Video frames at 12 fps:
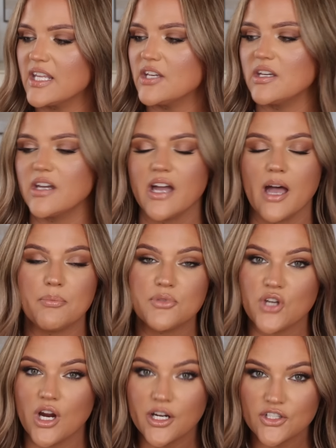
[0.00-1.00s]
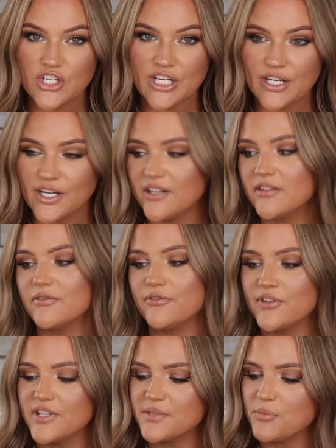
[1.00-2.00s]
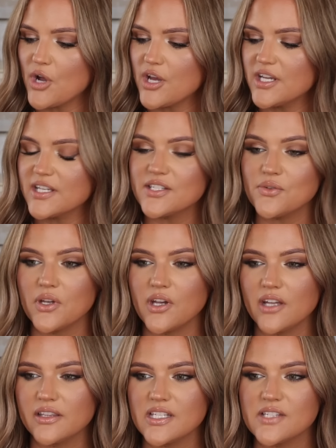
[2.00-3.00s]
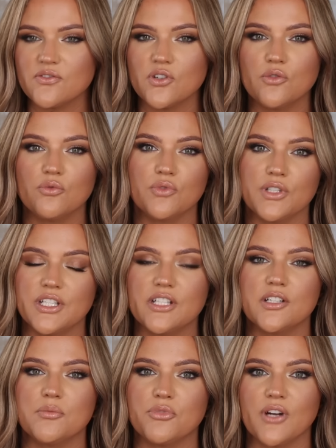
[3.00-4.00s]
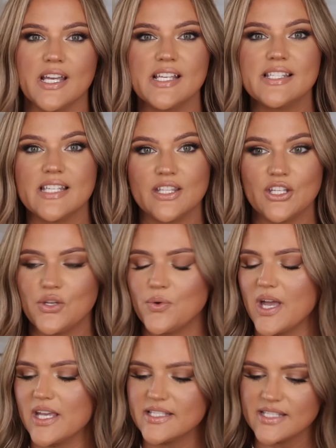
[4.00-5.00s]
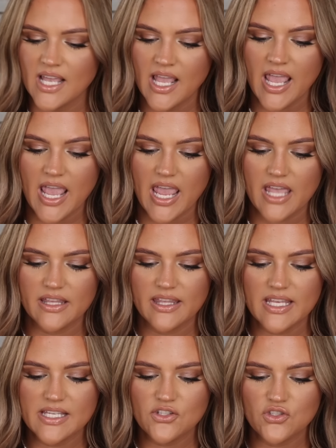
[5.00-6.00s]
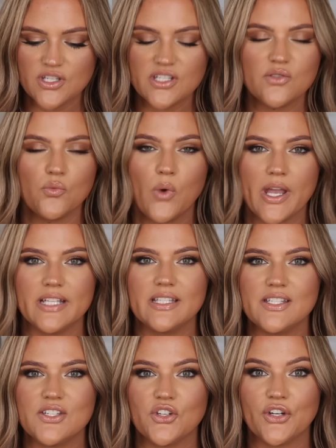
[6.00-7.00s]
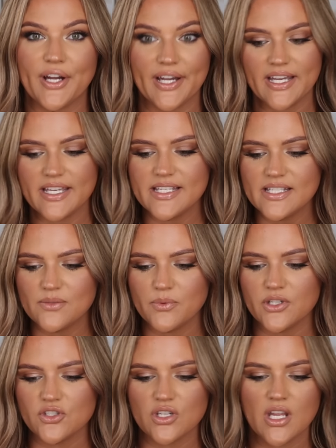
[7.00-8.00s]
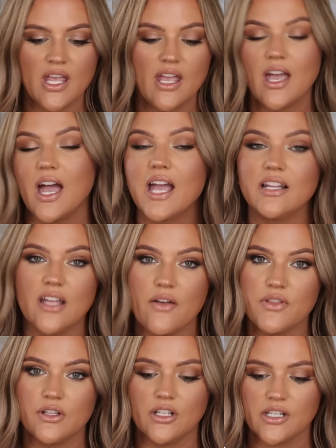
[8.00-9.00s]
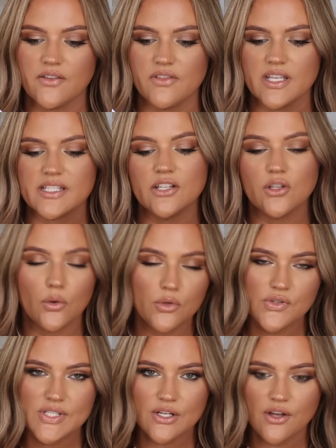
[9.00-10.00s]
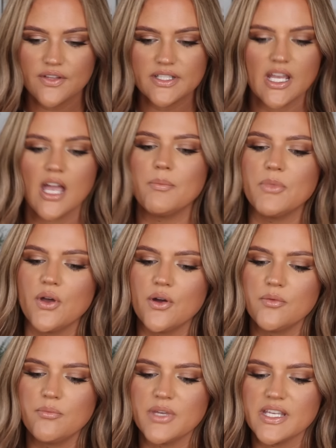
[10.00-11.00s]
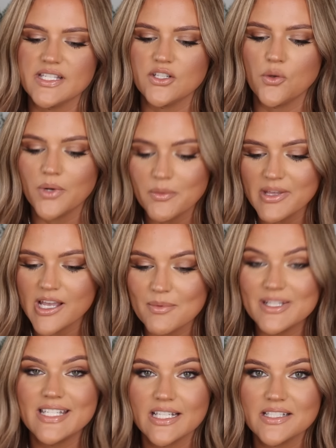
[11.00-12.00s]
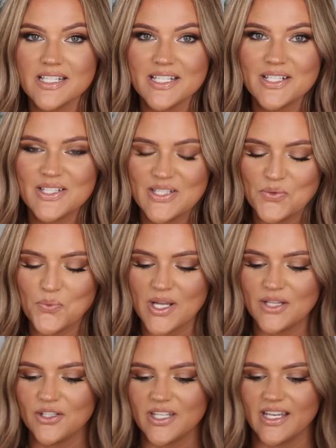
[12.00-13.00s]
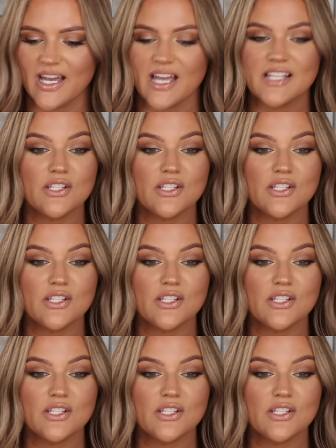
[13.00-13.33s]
They upcharge here for this product. So I got this for a really good price in the US. And this just whitens your eyes, which I love the look of this. I don't use it all the time though, because I don't want to become addicted to white looking eyes.